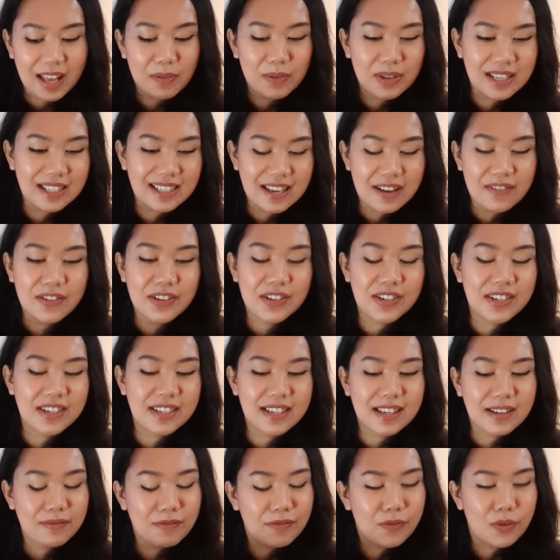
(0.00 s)
But again, with the
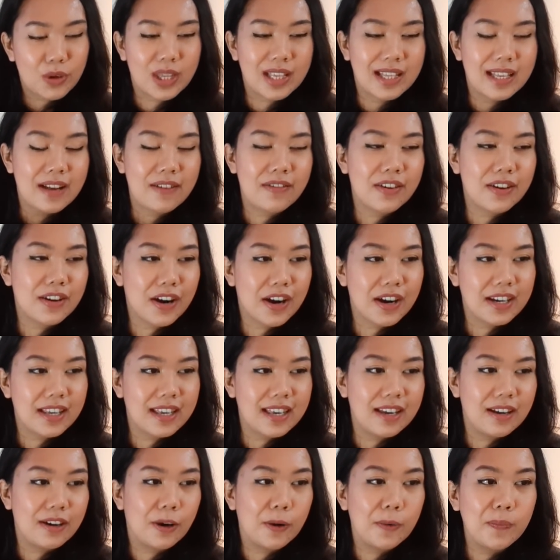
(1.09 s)
devil's with the devil
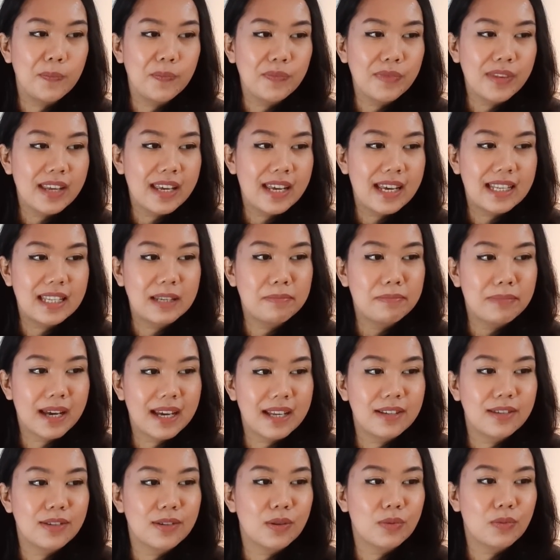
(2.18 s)
card here, it
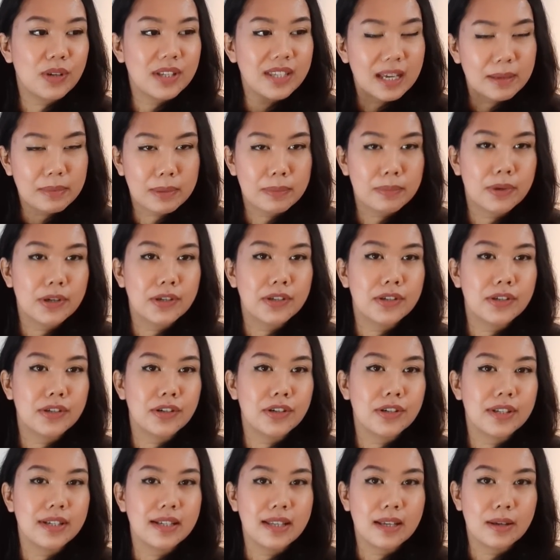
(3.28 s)
depends on what type of
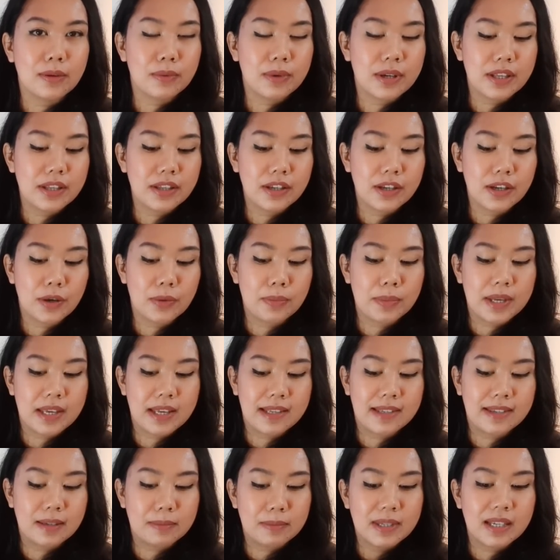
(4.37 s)
person you're dealing with, you know,
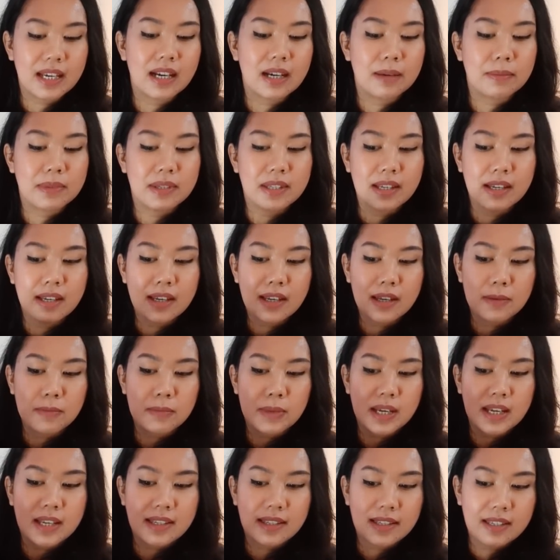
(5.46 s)
because sometimes
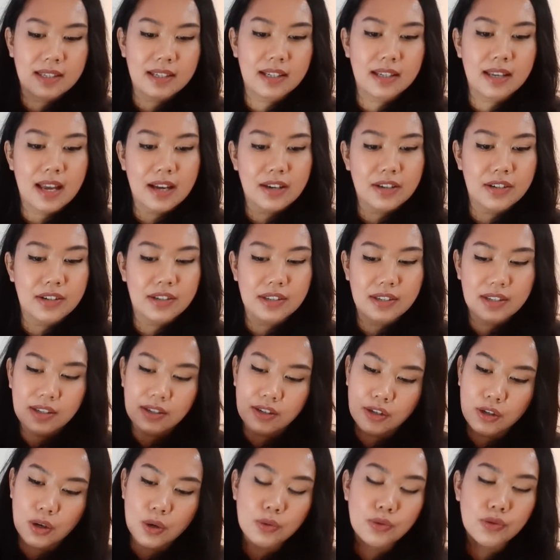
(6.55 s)
because this connection
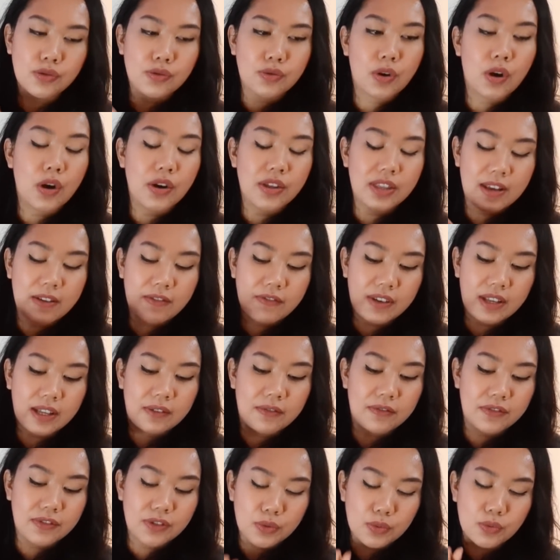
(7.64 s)
is so strong, they
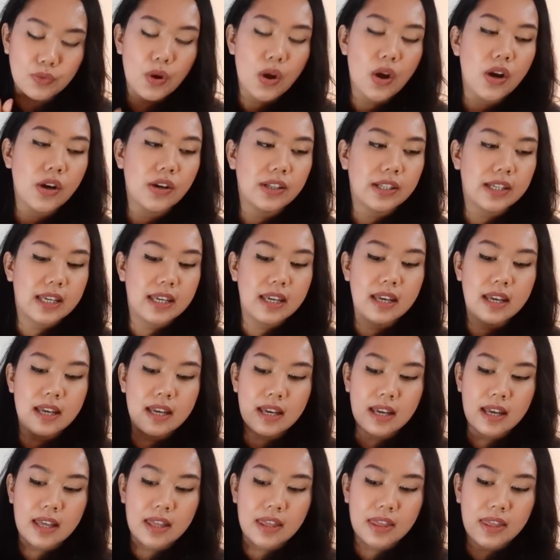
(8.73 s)
feel it strongly
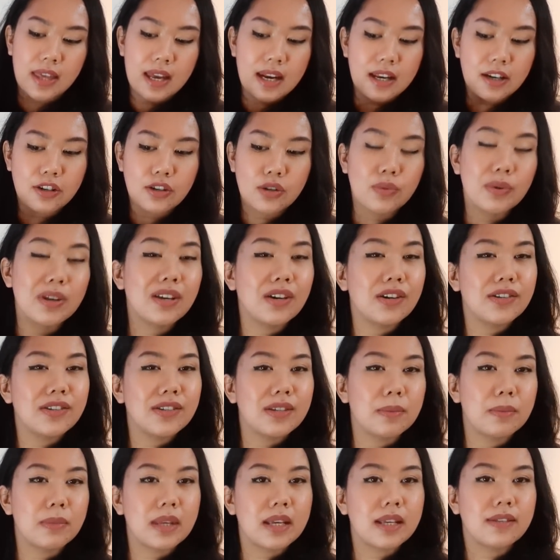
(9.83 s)
that it
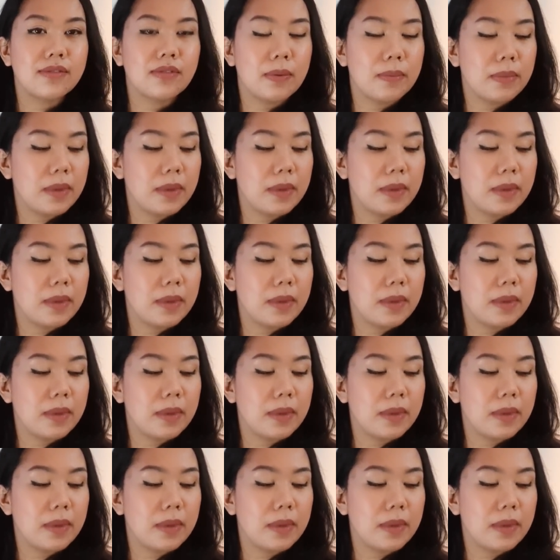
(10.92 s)
triggers some